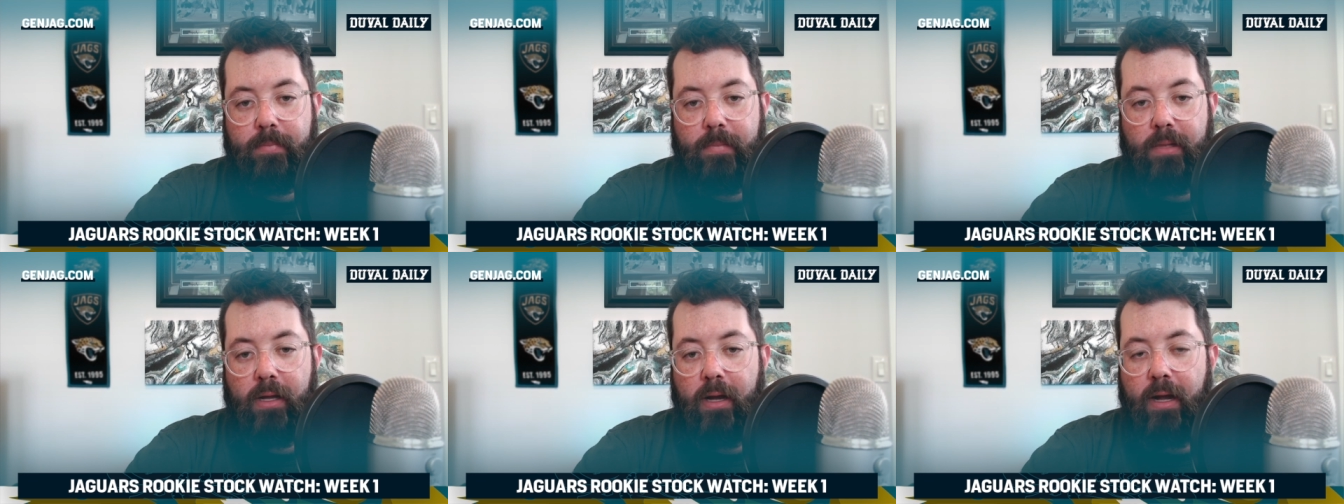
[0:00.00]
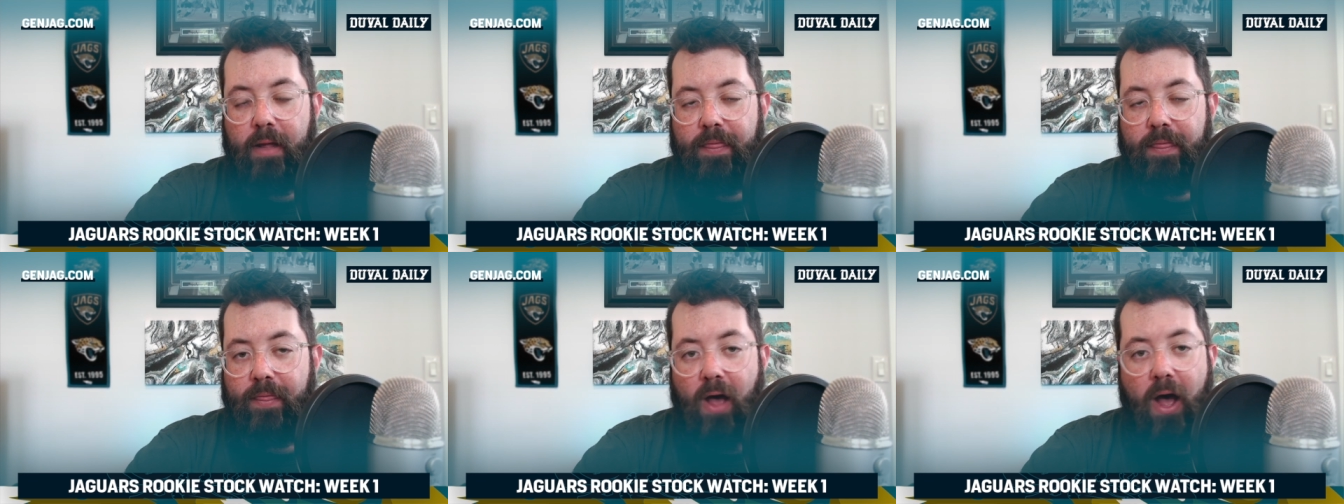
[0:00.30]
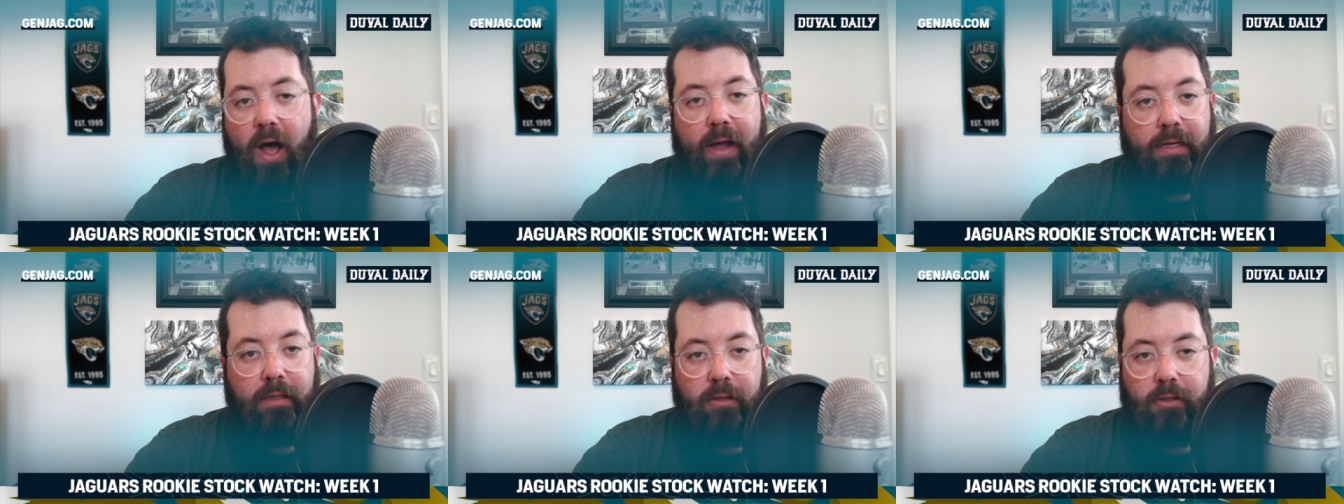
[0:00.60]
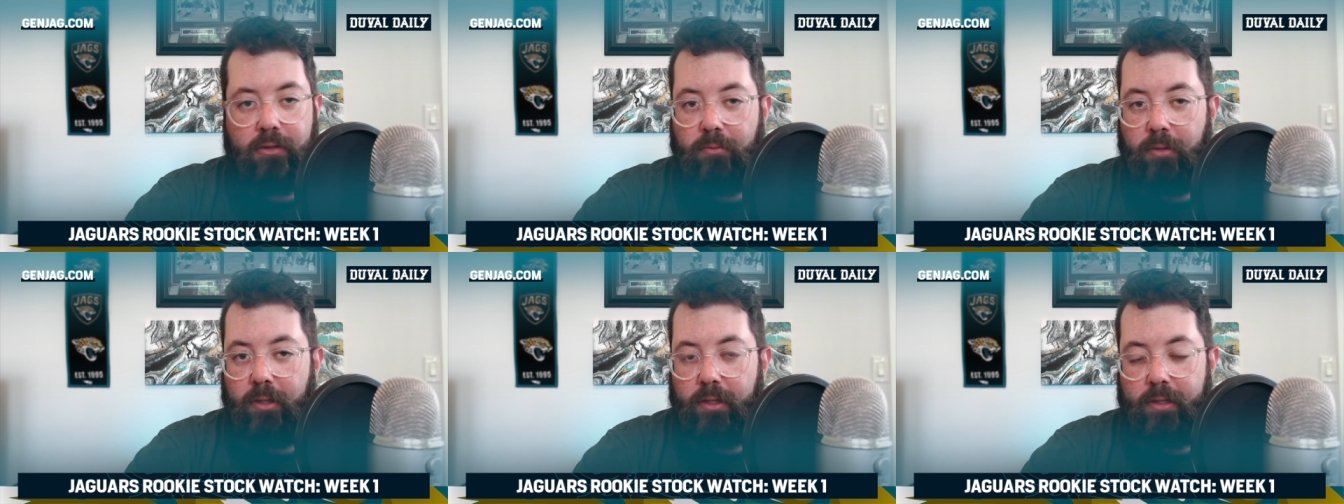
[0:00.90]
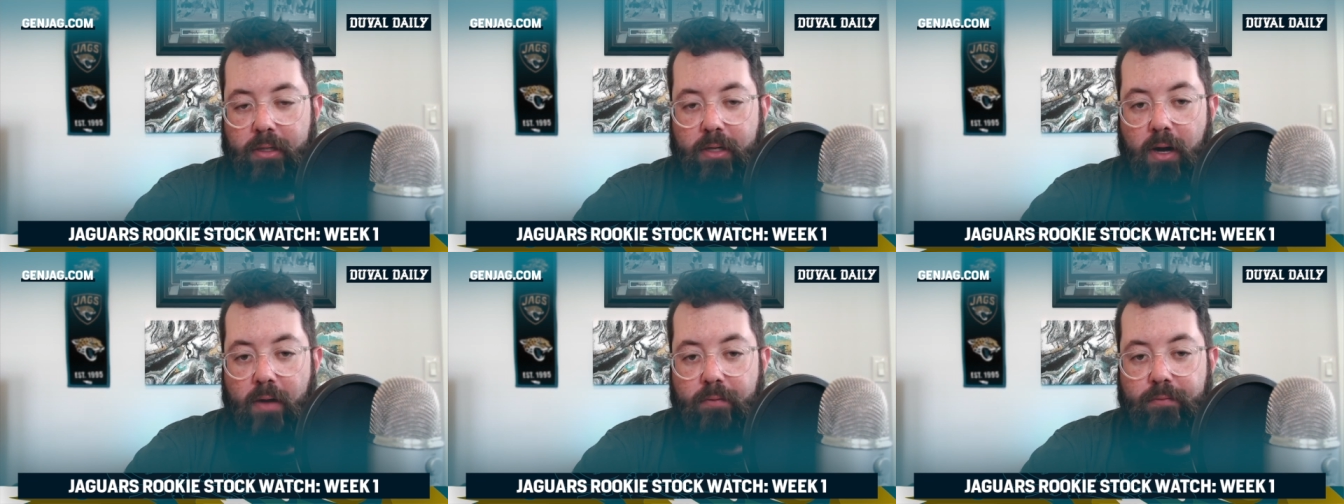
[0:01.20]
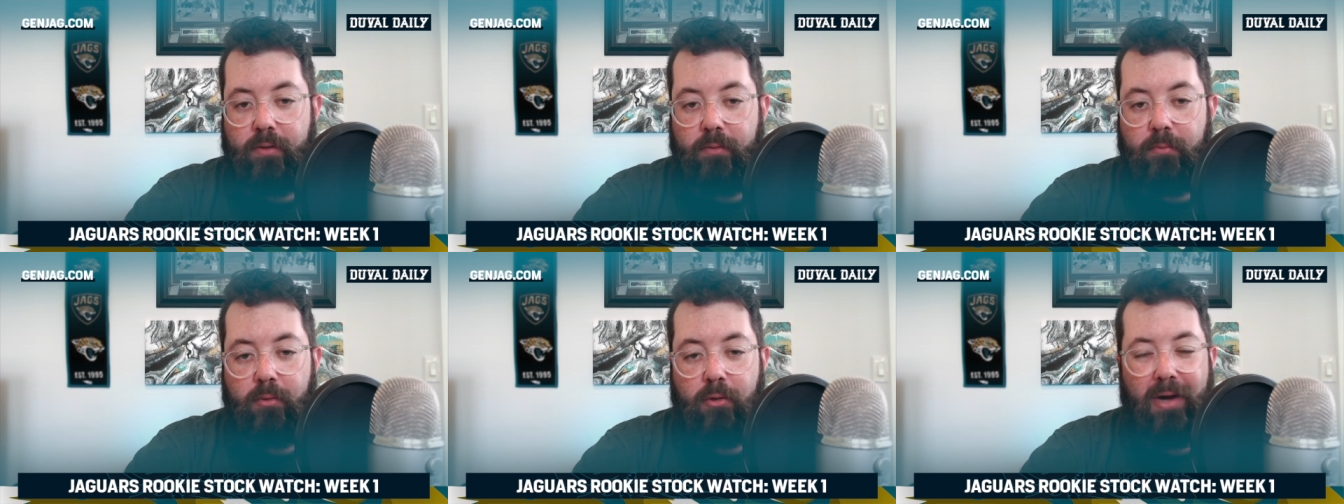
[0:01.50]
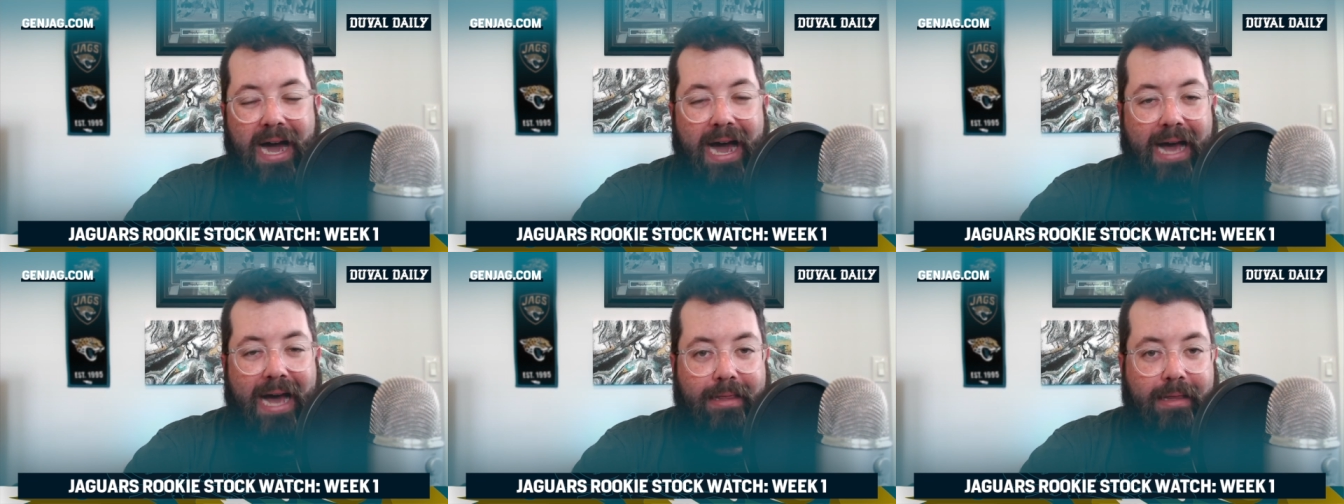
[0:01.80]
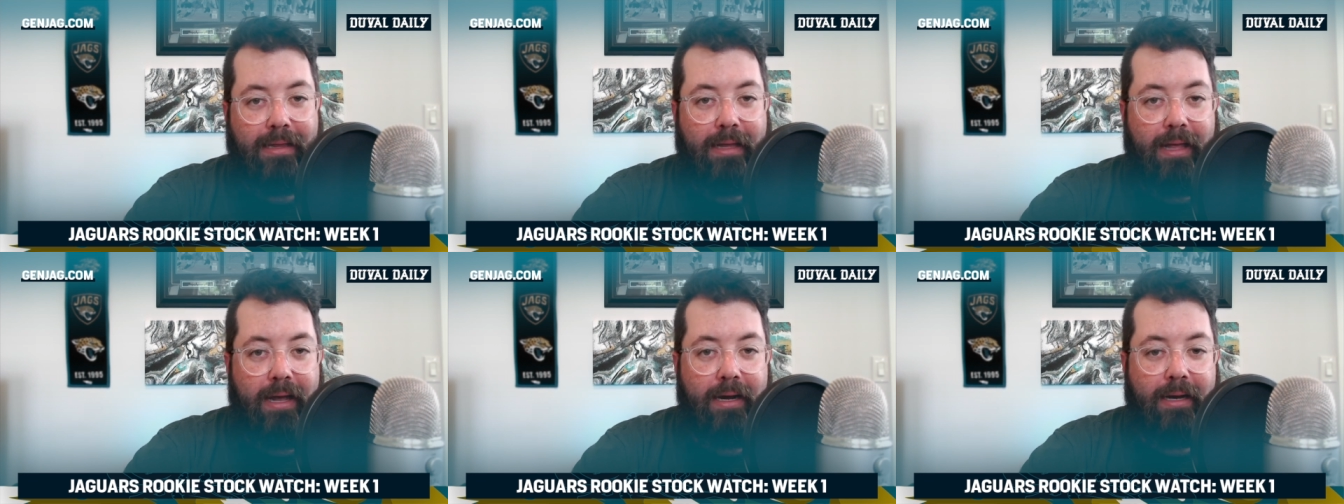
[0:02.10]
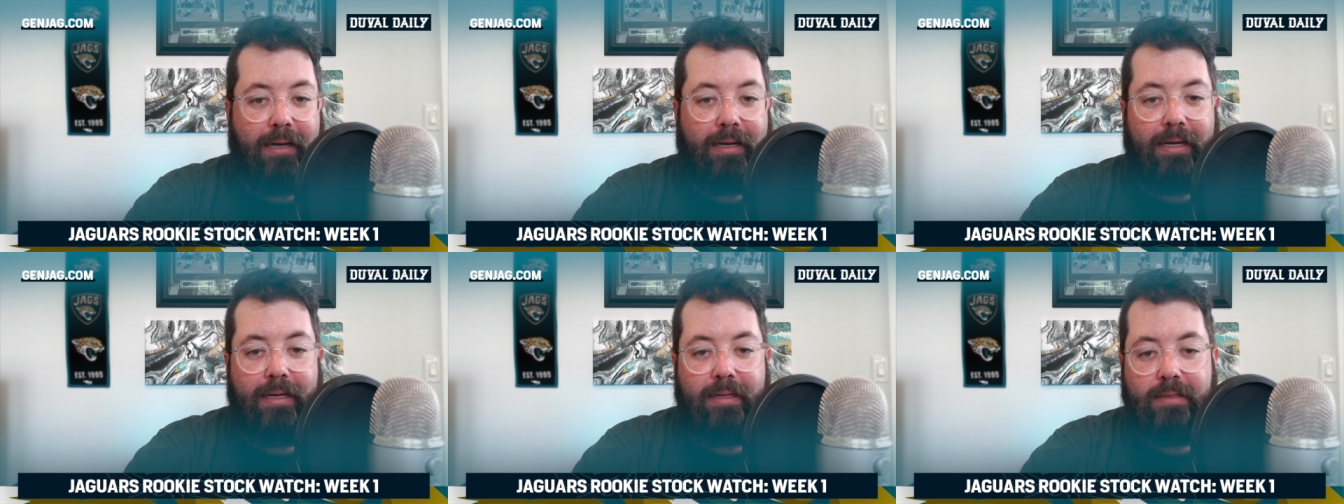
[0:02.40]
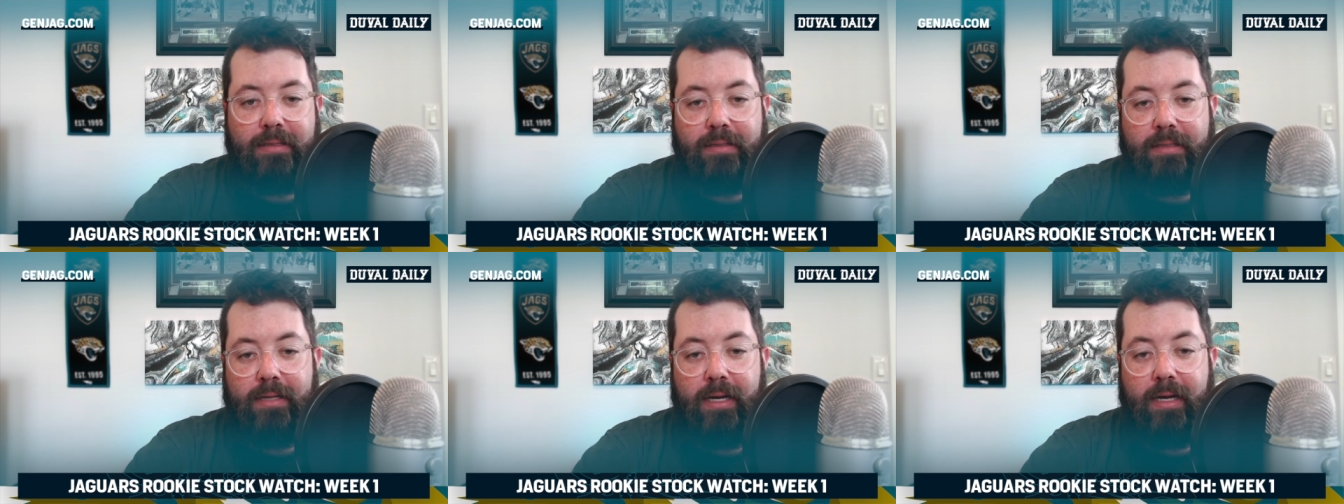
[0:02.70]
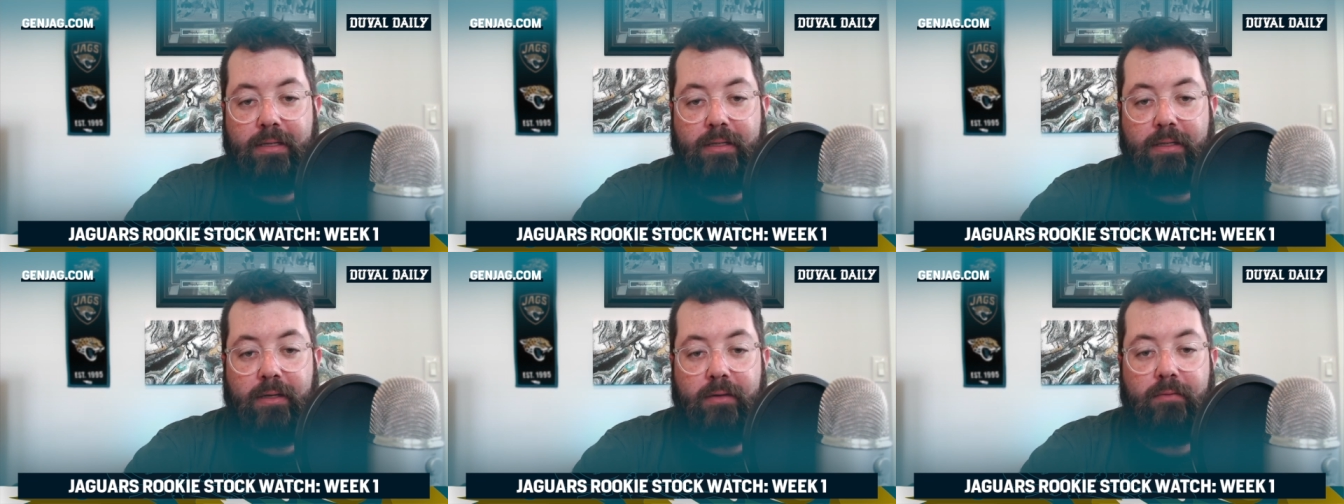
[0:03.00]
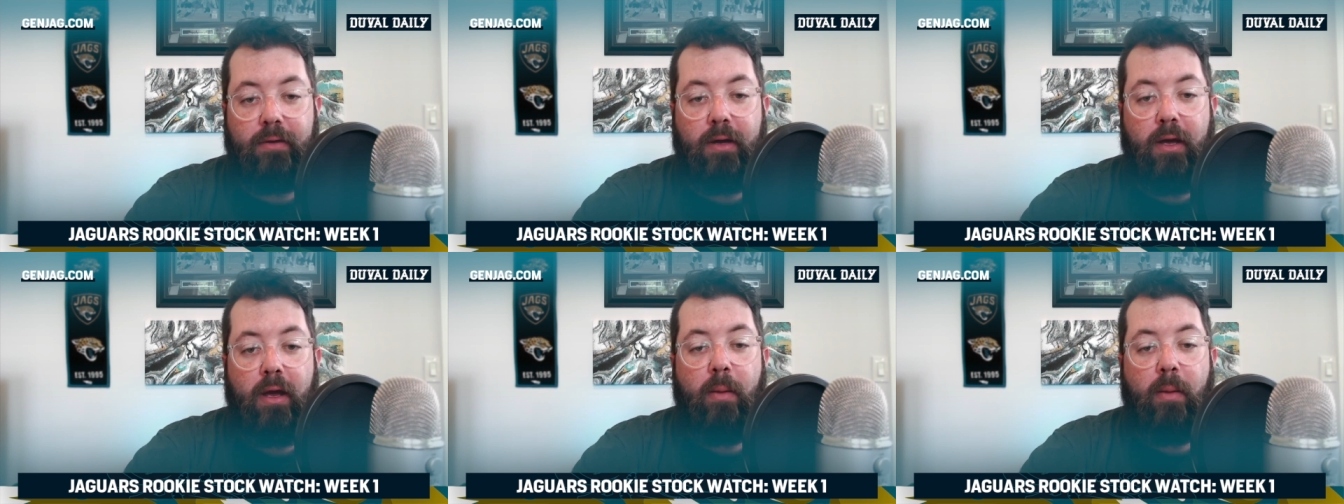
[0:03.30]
uh, thought he looked really comfortable, athletic, instinctive,